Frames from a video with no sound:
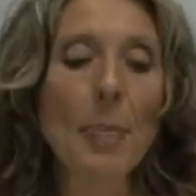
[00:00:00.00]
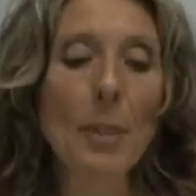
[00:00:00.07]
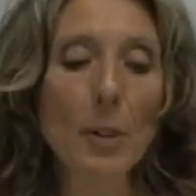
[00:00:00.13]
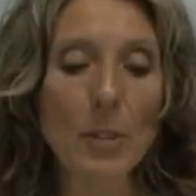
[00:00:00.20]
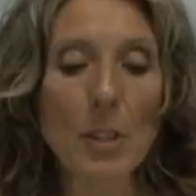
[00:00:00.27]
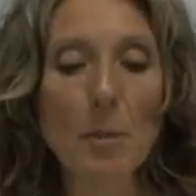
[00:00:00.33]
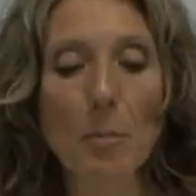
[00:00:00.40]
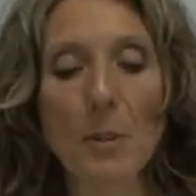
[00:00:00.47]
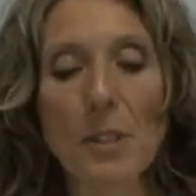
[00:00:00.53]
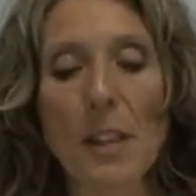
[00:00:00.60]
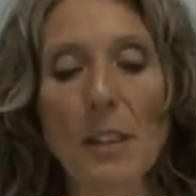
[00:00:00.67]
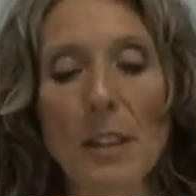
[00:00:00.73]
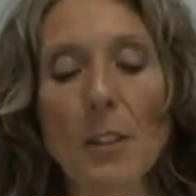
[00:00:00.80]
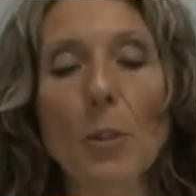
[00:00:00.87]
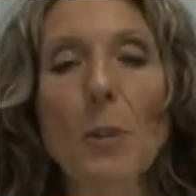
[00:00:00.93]

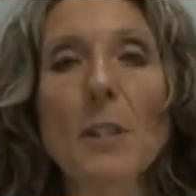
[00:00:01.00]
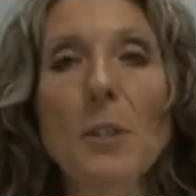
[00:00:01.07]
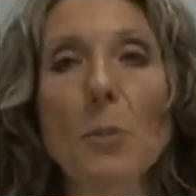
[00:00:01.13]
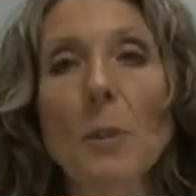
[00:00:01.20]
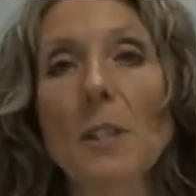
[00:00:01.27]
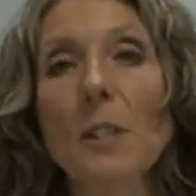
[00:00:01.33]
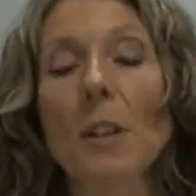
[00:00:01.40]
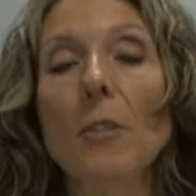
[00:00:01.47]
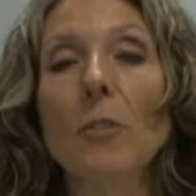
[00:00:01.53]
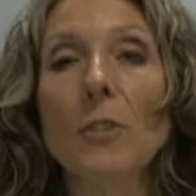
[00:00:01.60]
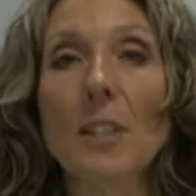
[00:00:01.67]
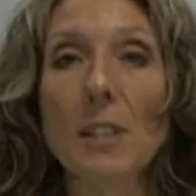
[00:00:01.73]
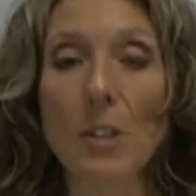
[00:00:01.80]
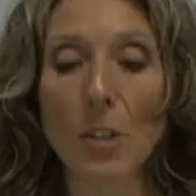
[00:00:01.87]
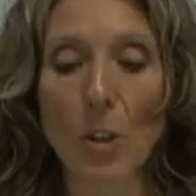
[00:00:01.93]
13% increased risk of
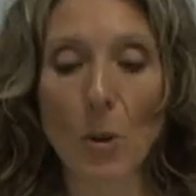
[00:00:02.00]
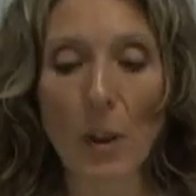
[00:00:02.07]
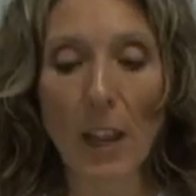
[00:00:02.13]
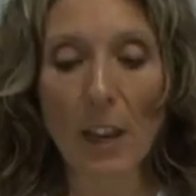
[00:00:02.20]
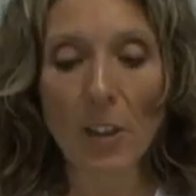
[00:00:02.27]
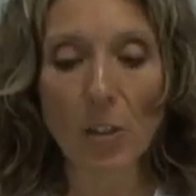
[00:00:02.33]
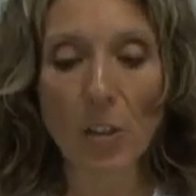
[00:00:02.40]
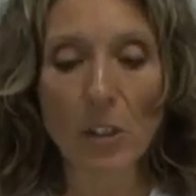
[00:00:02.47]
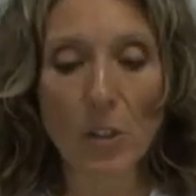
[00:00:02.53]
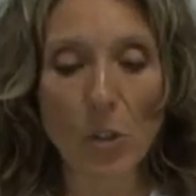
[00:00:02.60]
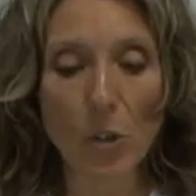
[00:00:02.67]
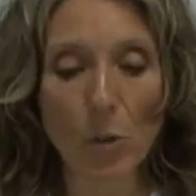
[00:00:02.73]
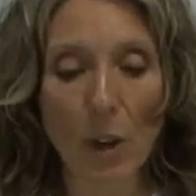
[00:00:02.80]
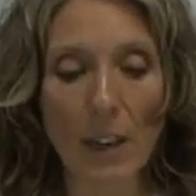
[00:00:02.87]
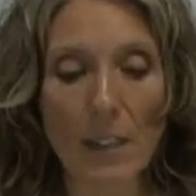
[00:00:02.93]
dislocations,
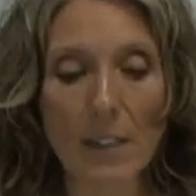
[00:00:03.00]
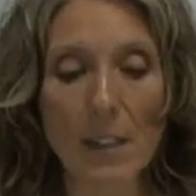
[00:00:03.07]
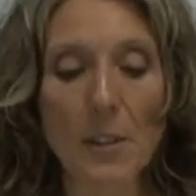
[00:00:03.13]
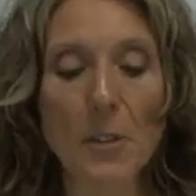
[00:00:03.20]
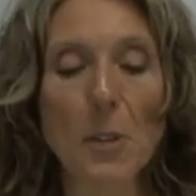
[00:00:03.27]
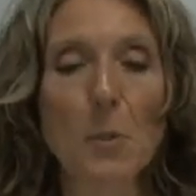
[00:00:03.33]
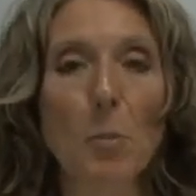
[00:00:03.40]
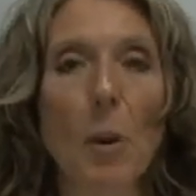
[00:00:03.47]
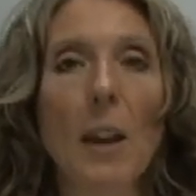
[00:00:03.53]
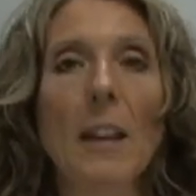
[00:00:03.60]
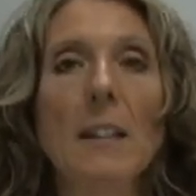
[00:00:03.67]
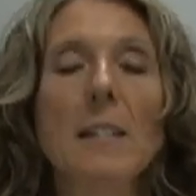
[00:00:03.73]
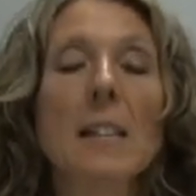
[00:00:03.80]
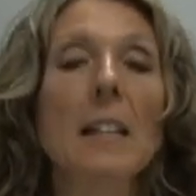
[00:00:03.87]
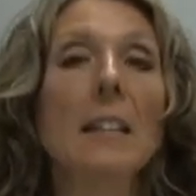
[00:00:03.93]
strains, and
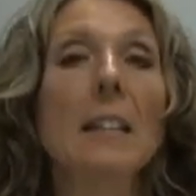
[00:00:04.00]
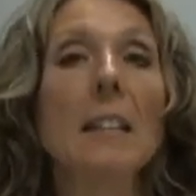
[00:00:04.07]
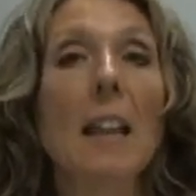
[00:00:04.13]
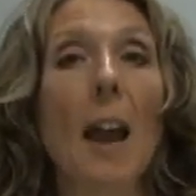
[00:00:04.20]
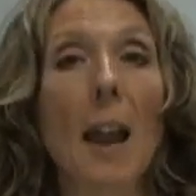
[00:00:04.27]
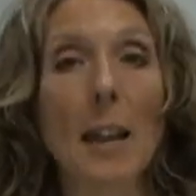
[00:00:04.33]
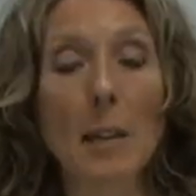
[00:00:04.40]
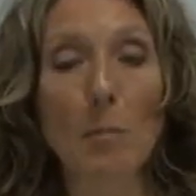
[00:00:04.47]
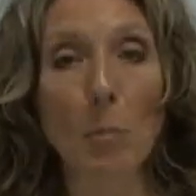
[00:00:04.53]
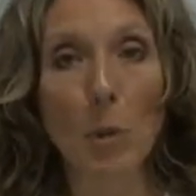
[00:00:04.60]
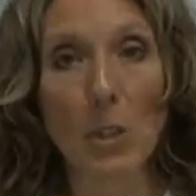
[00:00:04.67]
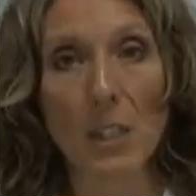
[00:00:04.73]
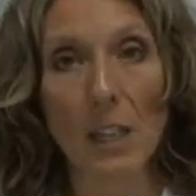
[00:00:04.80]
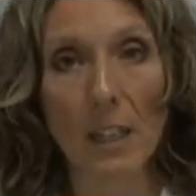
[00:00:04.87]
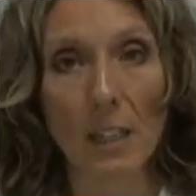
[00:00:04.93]
sprains, and a
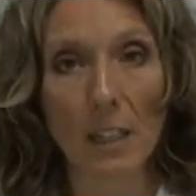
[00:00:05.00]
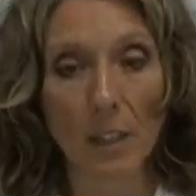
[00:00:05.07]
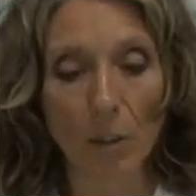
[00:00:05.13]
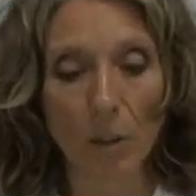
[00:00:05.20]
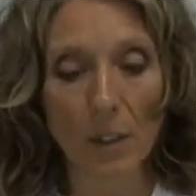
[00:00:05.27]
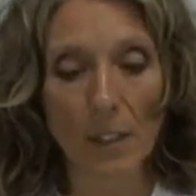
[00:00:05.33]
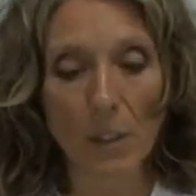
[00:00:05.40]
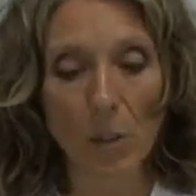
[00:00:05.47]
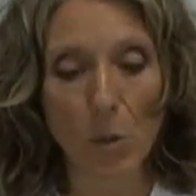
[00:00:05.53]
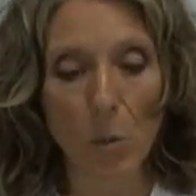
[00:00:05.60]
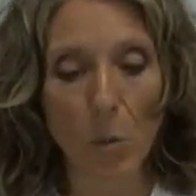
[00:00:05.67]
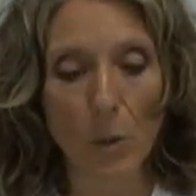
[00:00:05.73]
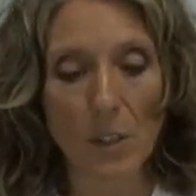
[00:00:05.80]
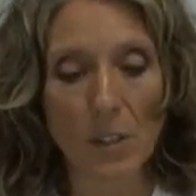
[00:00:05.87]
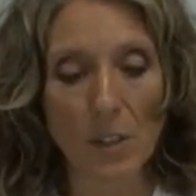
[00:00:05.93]
9% increased
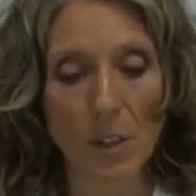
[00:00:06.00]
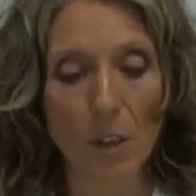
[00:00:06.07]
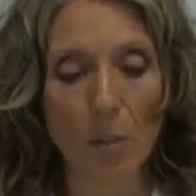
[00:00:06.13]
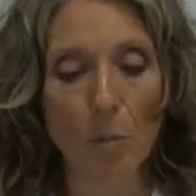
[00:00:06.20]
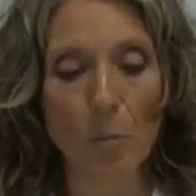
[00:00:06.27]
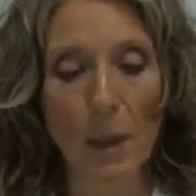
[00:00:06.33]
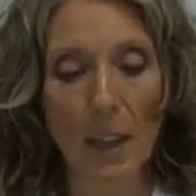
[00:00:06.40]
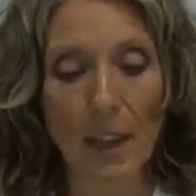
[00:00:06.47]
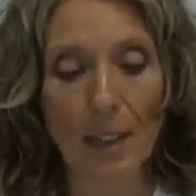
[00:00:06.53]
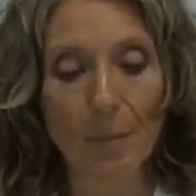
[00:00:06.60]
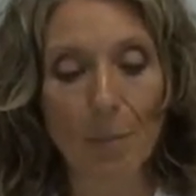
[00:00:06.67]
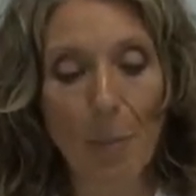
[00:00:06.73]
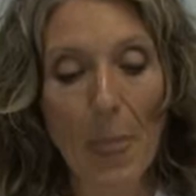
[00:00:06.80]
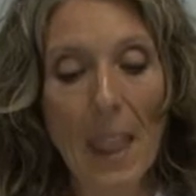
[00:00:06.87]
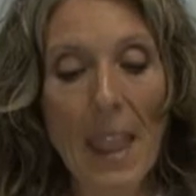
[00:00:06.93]
risk of
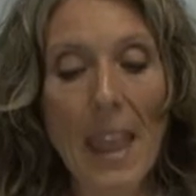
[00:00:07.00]
pain.